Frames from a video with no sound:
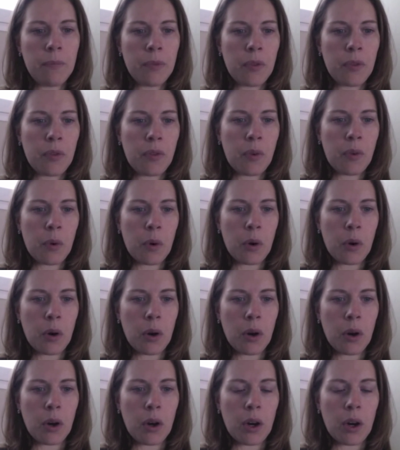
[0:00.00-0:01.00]

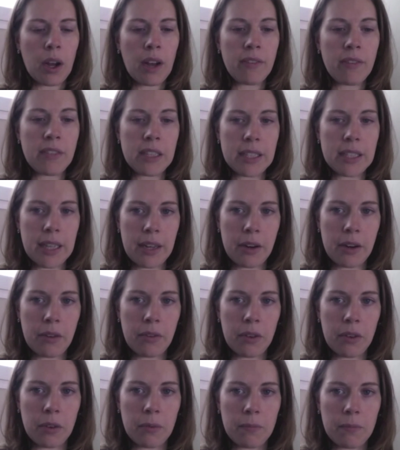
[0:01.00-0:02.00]
for a visa
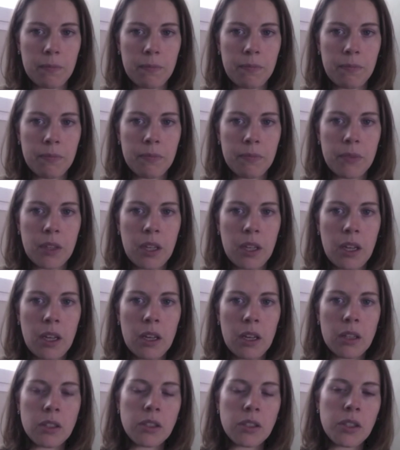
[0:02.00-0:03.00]
interview.
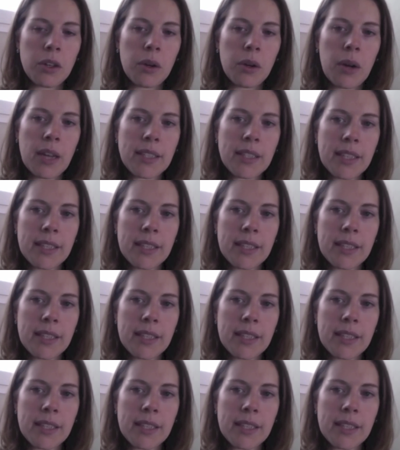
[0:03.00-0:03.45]
So as I